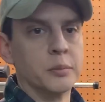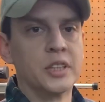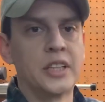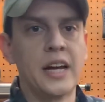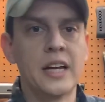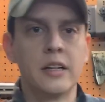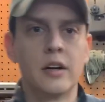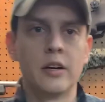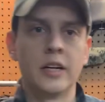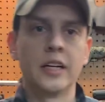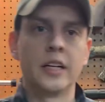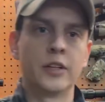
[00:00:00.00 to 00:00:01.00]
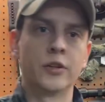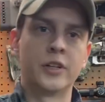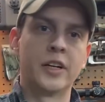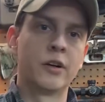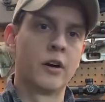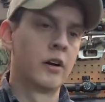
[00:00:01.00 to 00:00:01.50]
stand hunting and you're
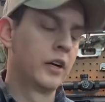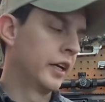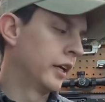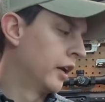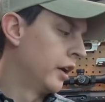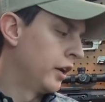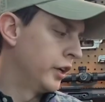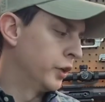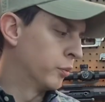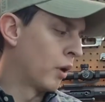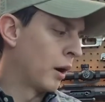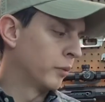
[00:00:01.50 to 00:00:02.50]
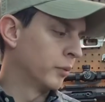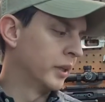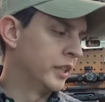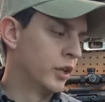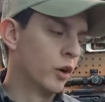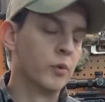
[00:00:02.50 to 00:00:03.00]
deer hunting, you probably
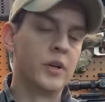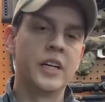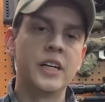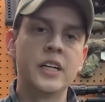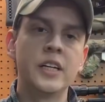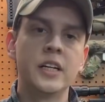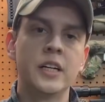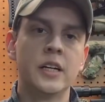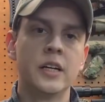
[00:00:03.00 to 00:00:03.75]
don't need